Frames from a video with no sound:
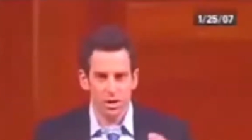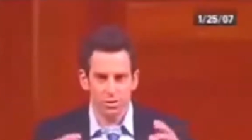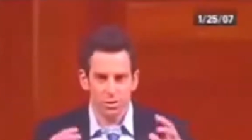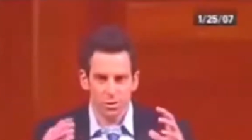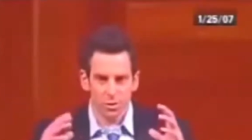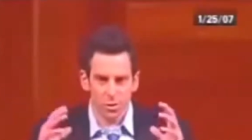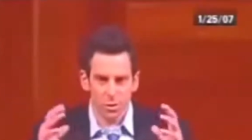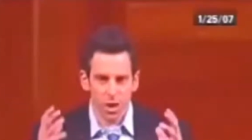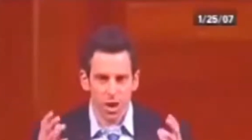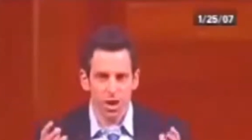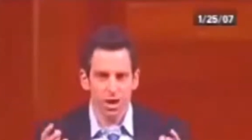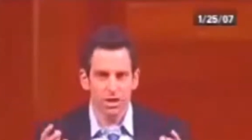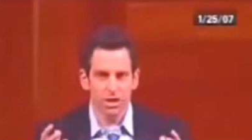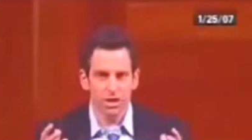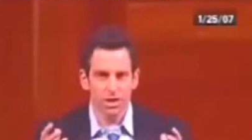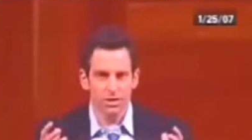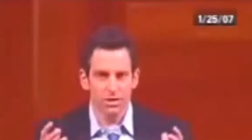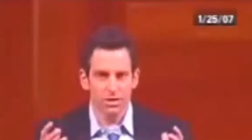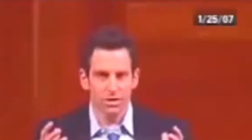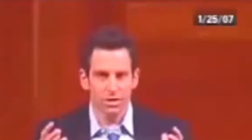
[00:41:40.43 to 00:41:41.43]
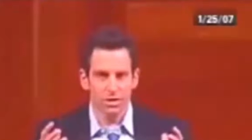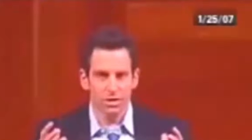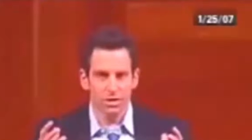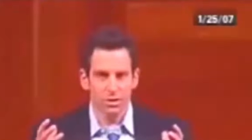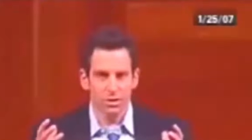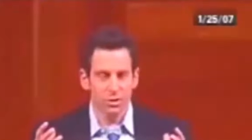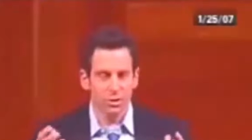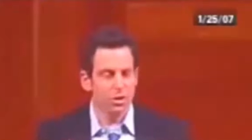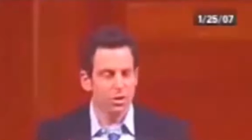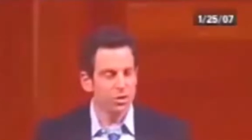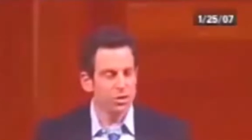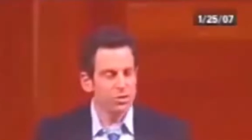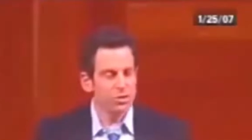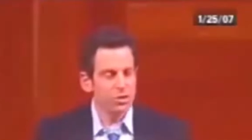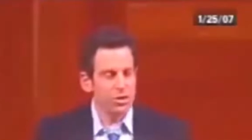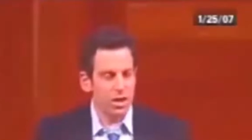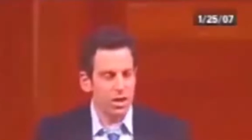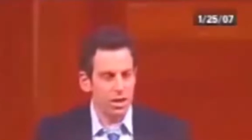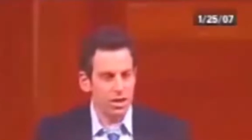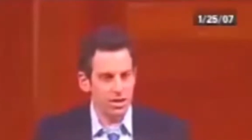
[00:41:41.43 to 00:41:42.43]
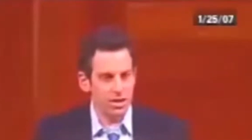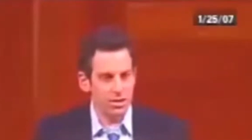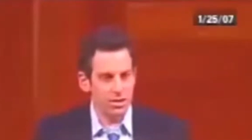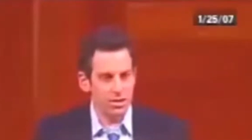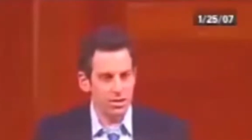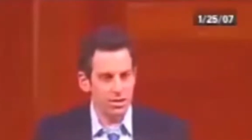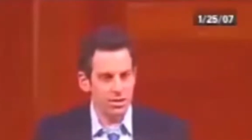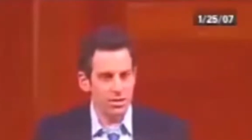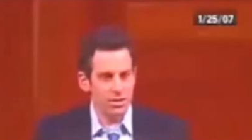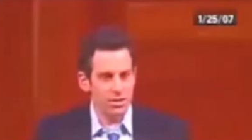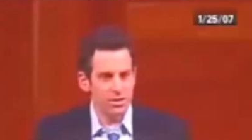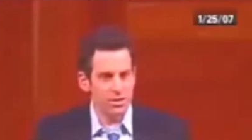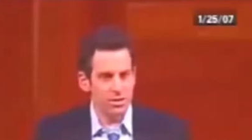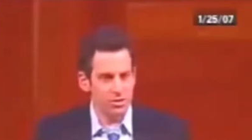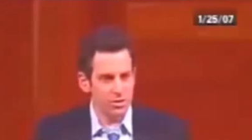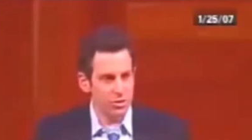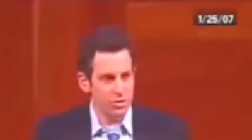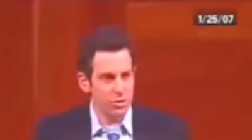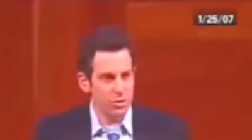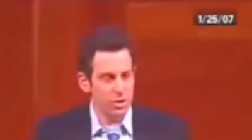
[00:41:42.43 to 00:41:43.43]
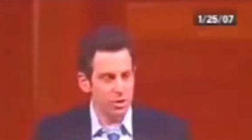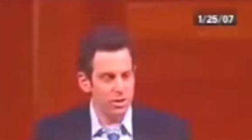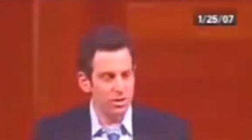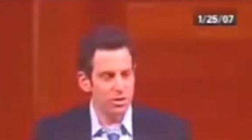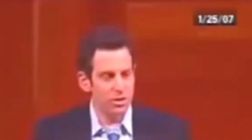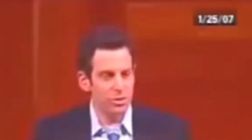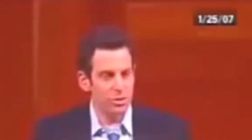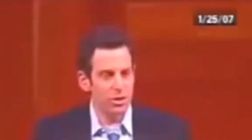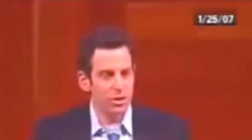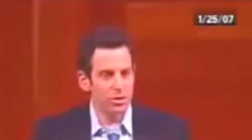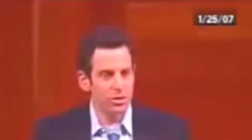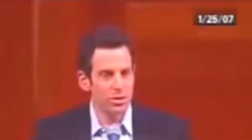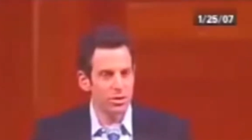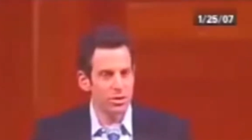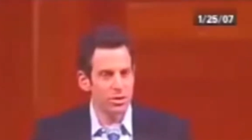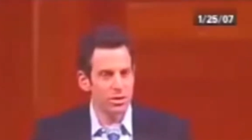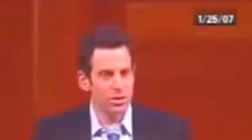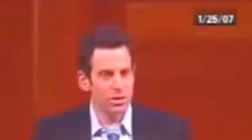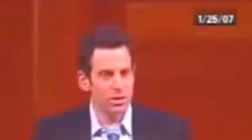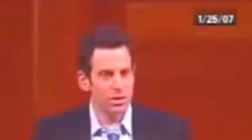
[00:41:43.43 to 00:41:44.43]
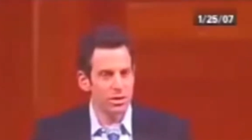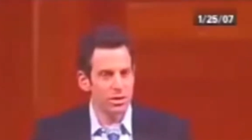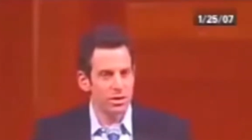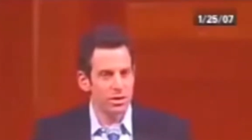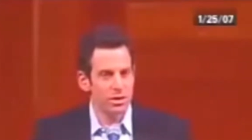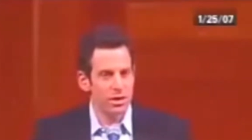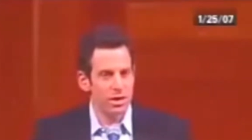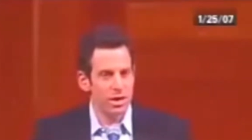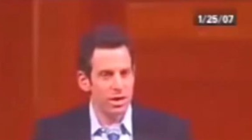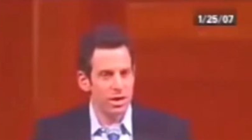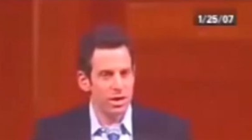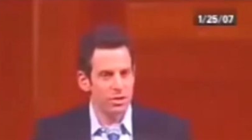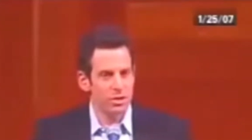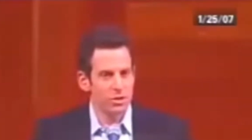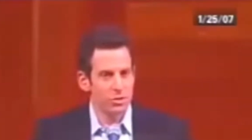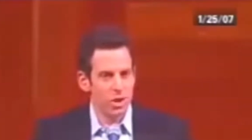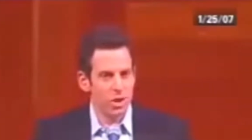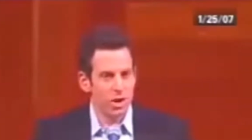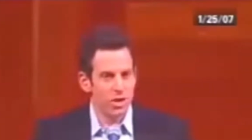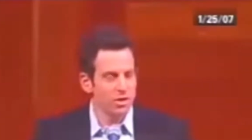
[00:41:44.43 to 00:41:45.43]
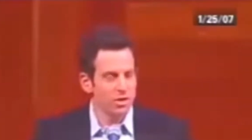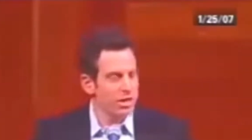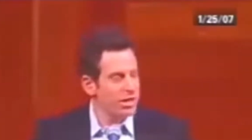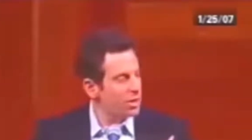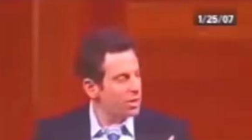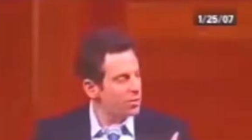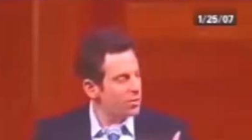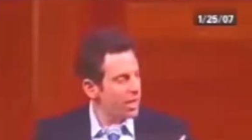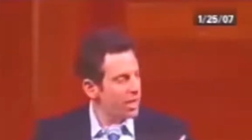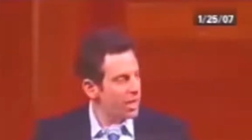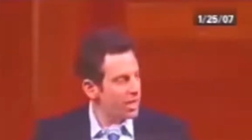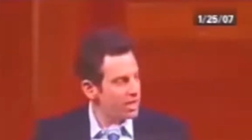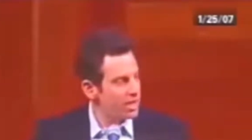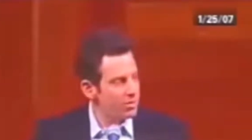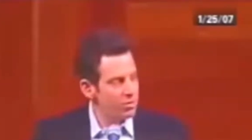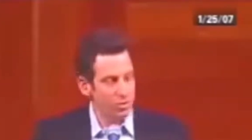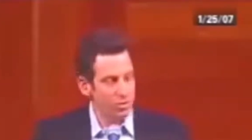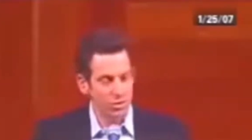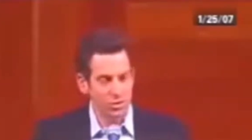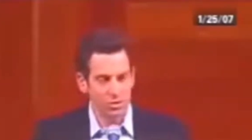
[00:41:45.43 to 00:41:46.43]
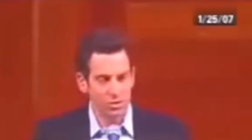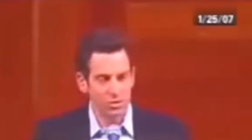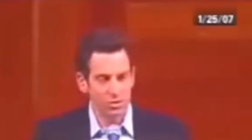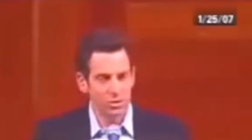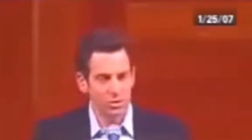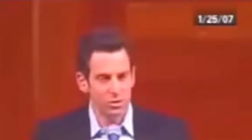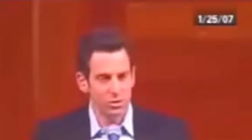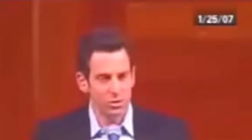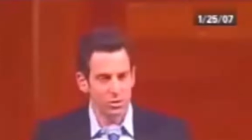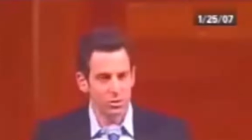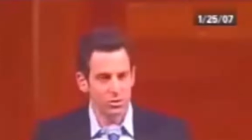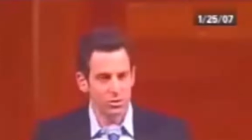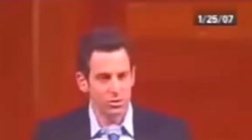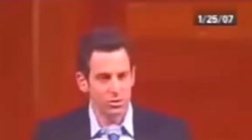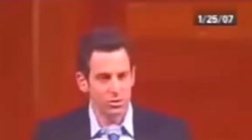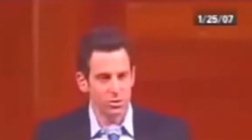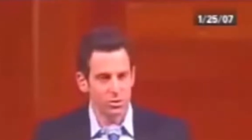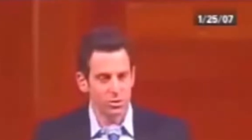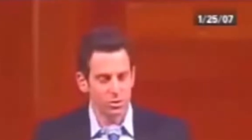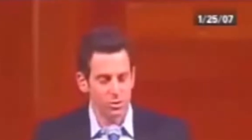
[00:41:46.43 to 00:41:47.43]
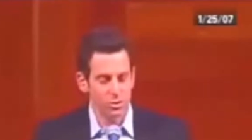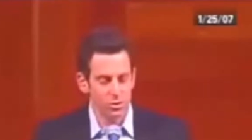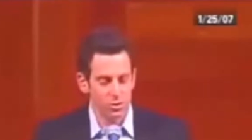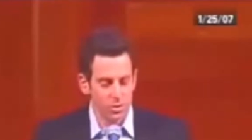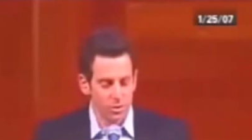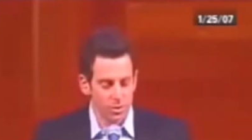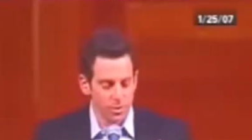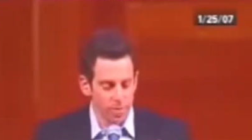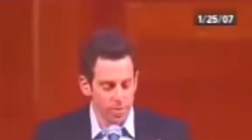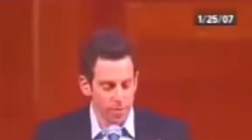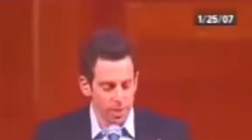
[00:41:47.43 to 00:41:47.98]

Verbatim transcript: of trying to understand the situation we're in, uh, trying to get our behavior to to